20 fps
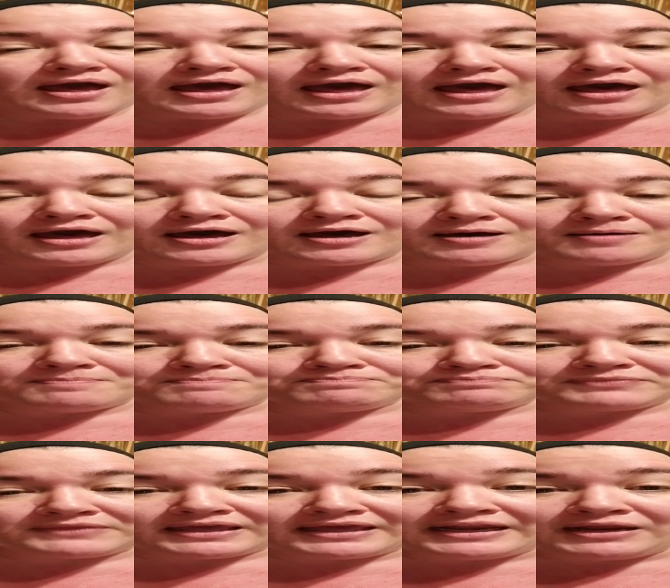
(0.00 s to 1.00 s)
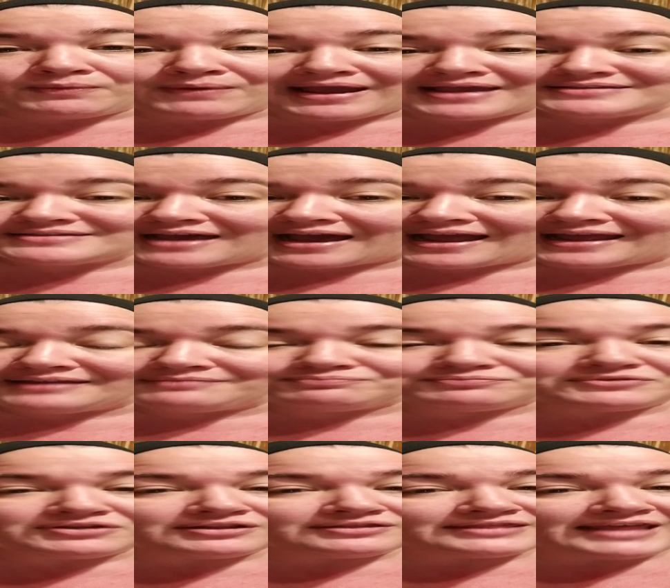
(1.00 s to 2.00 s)
anyways, I
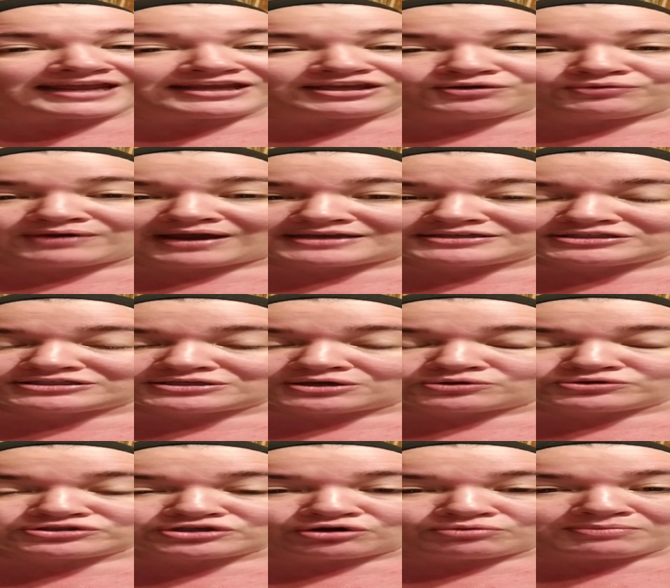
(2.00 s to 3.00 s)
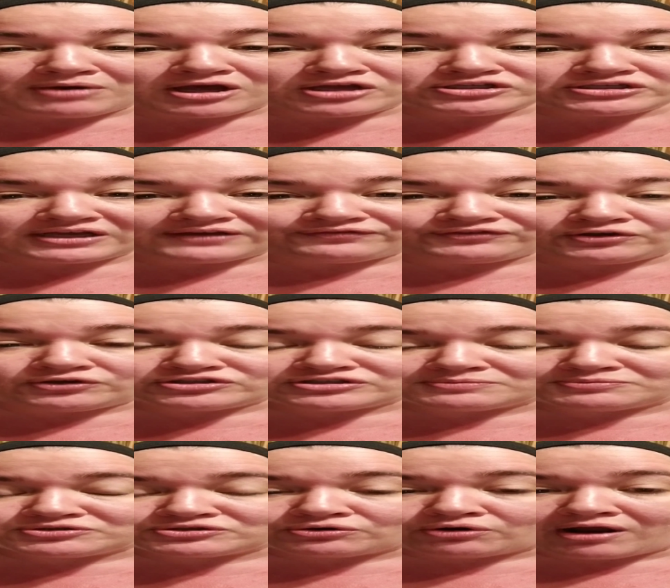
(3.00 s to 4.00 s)
thank you guys so much. If you
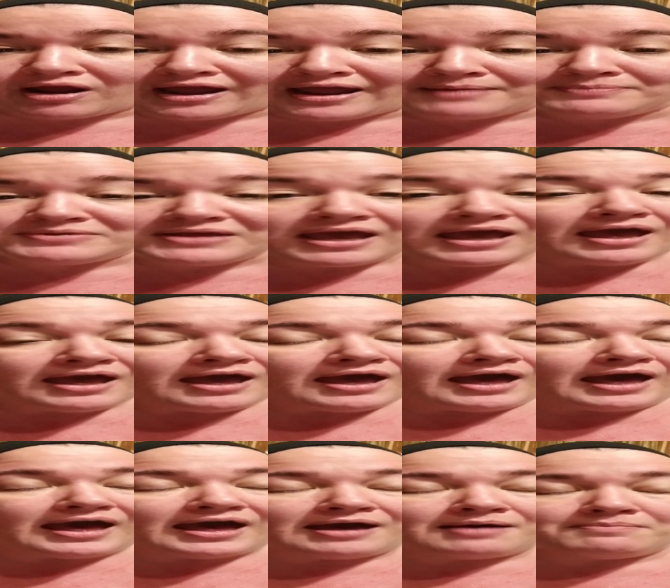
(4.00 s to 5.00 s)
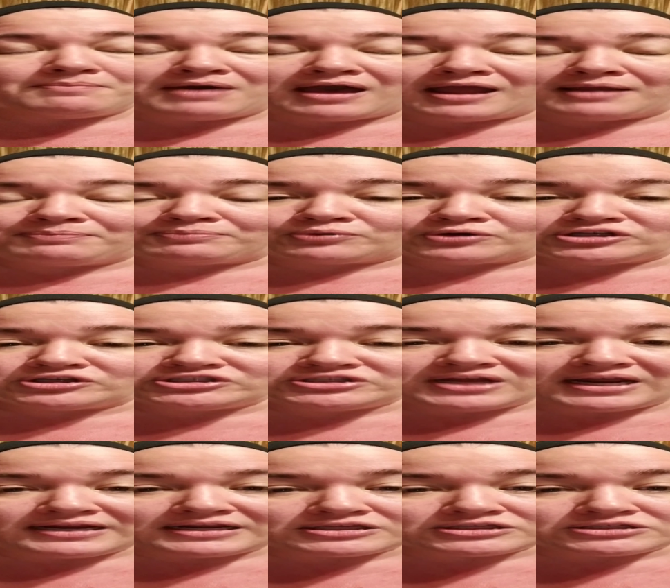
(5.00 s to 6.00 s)
subscribed, I
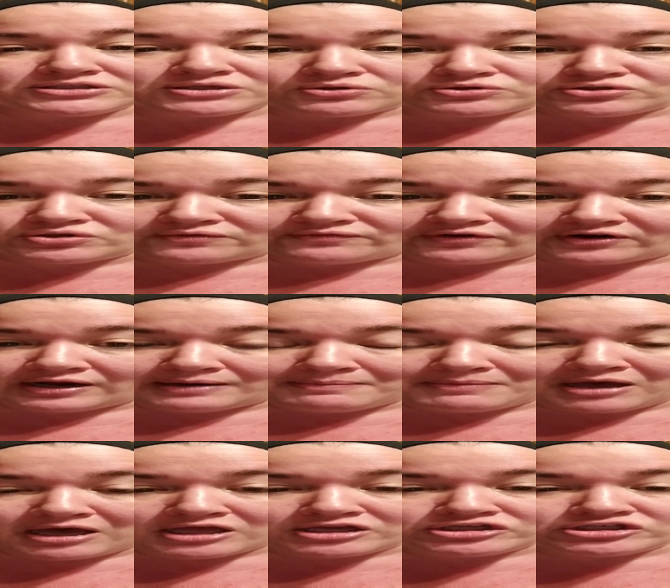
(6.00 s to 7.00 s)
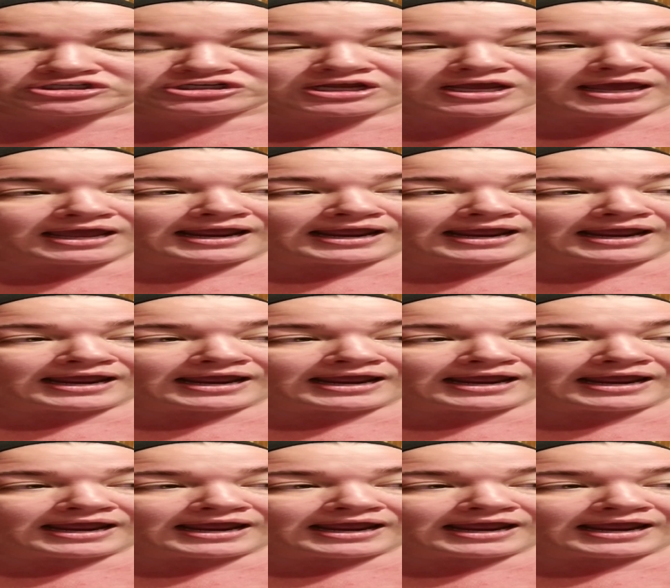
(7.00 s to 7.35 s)
appreciate it so very much.